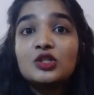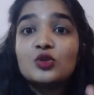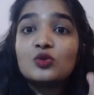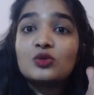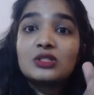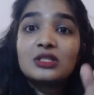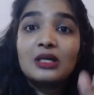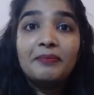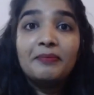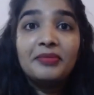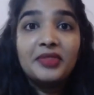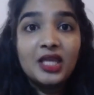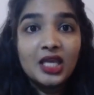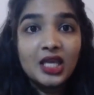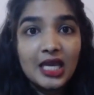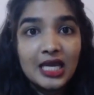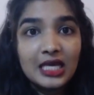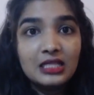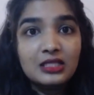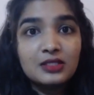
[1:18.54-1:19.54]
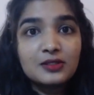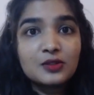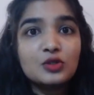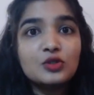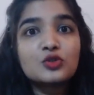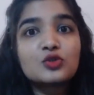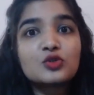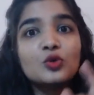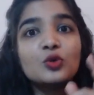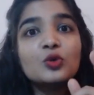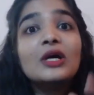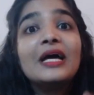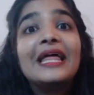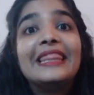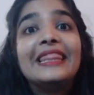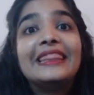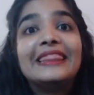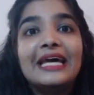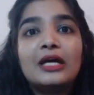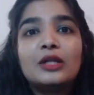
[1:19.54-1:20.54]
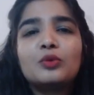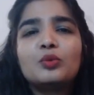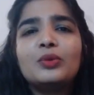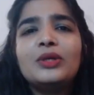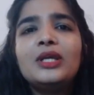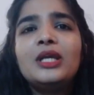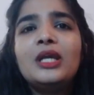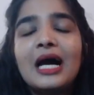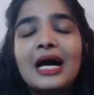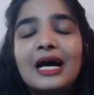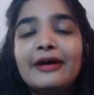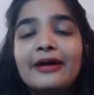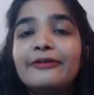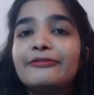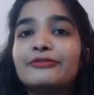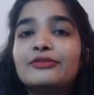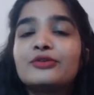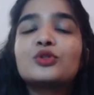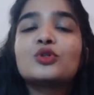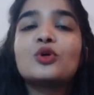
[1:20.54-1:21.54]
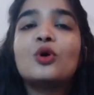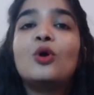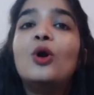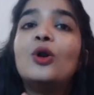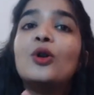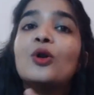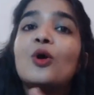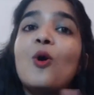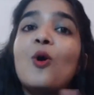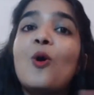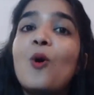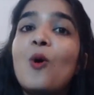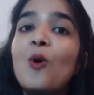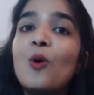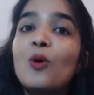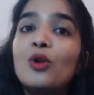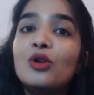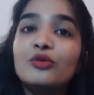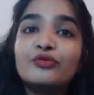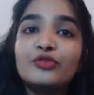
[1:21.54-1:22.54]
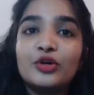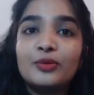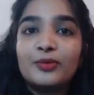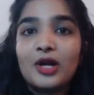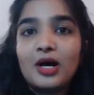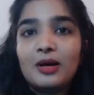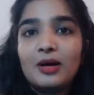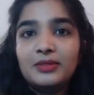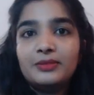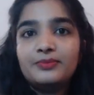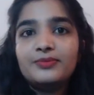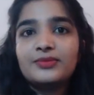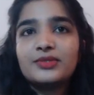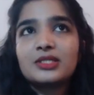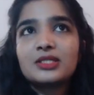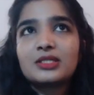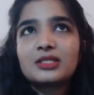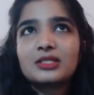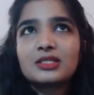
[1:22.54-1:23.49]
know something else also, that we have solved all of your problems.